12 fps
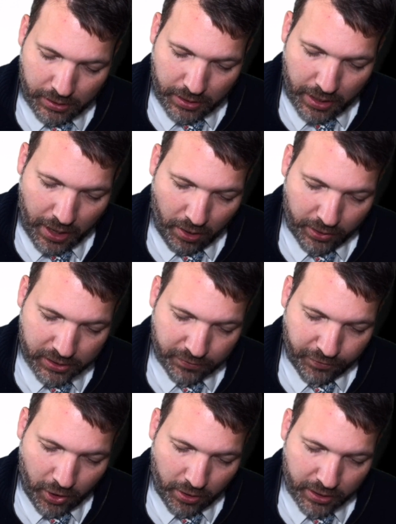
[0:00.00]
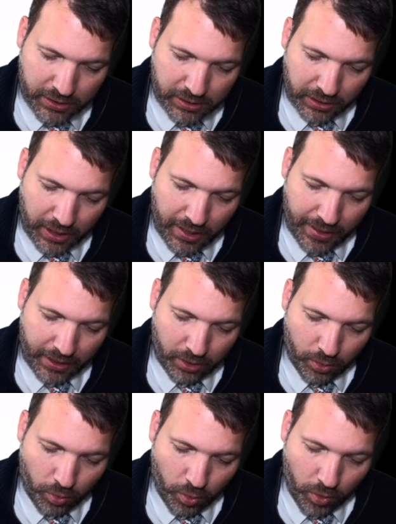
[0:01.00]
Now, as far as line
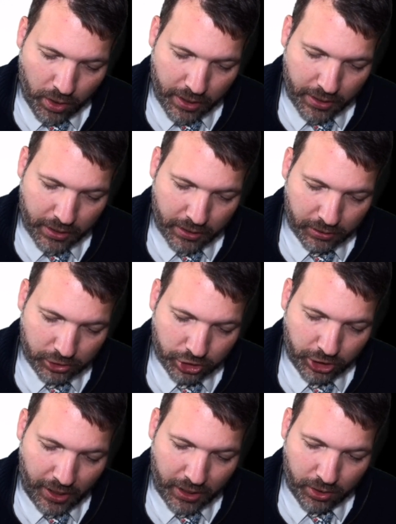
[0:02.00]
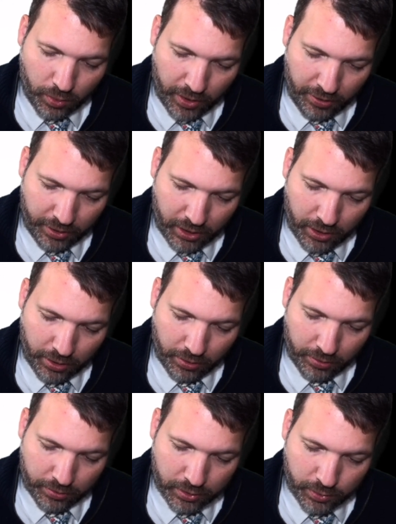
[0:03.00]
1 January
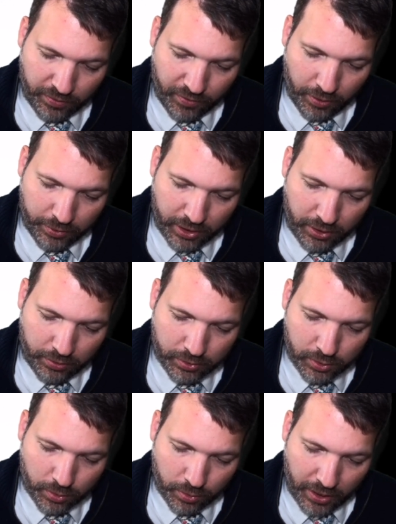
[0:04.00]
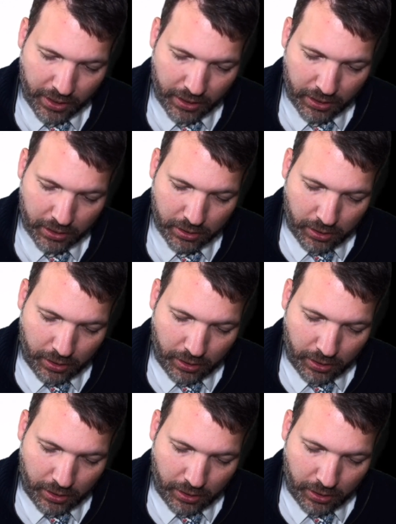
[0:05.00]
goes, we've already used red.